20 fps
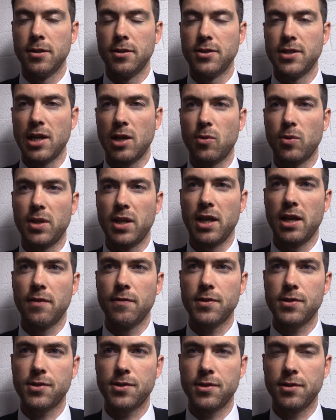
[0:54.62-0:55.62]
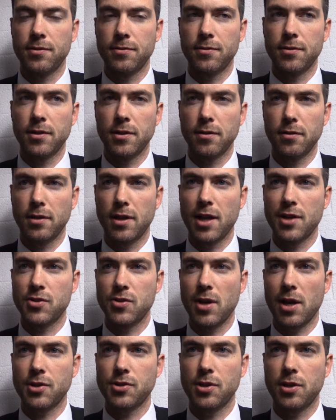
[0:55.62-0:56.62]
take what they give us, and guys
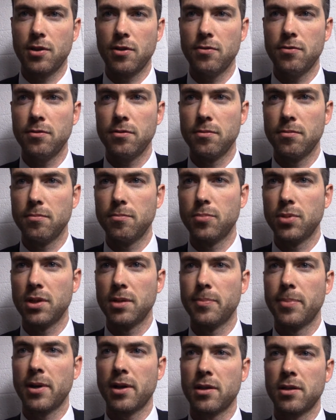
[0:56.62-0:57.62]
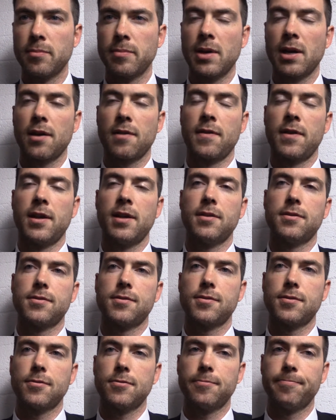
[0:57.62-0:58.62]
are executing, putting the puck in the back of the net.
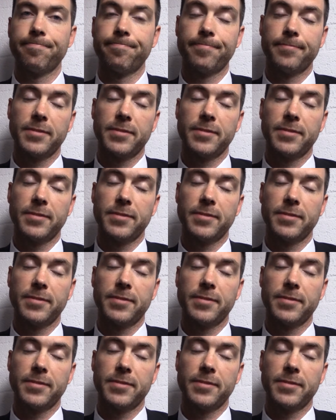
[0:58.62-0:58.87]
So.